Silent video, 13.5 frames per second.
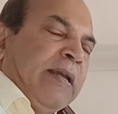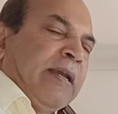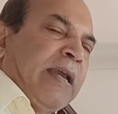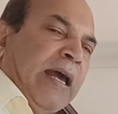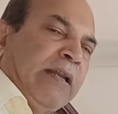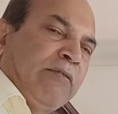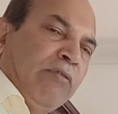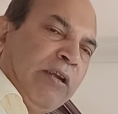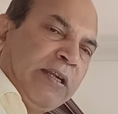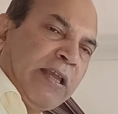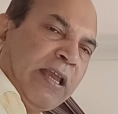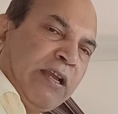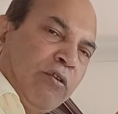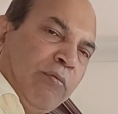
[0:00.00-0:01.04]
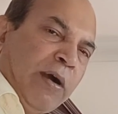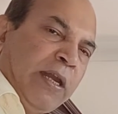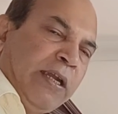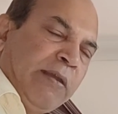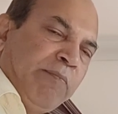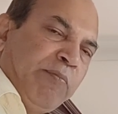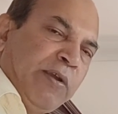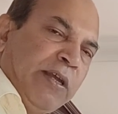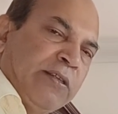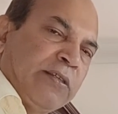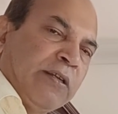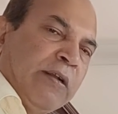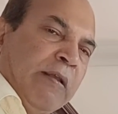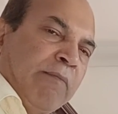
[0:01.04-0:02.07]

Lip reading: Calculate the equivalent impedance.